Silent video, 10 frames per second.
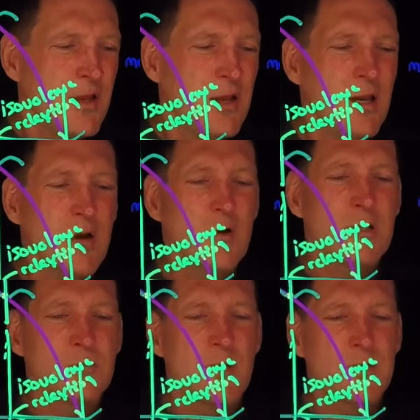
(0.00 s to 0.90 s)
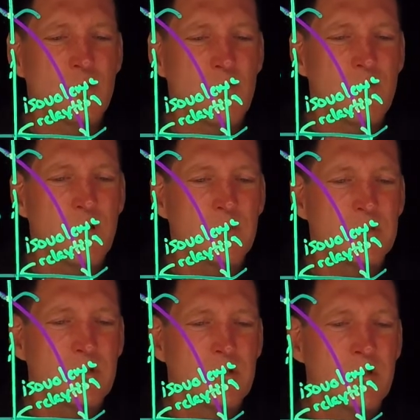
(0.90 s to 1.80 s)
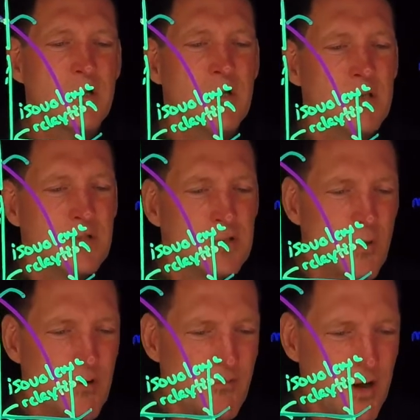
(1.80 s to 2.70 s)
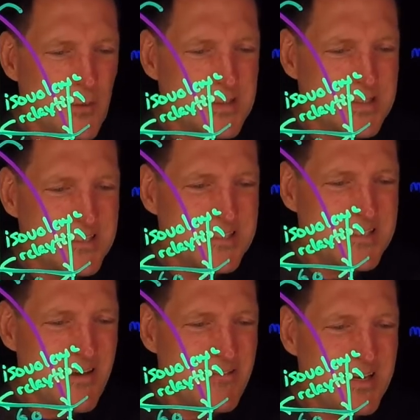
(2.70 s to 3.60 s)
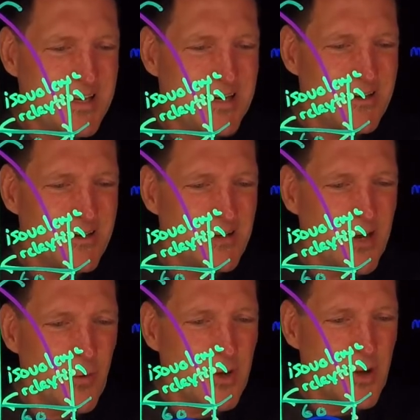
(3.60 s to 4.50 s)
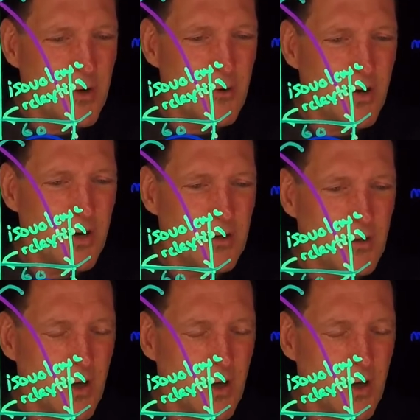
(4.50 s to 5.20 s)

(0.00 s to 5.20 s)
here is my stroke volumes. So if I was at 70 here, I would come across,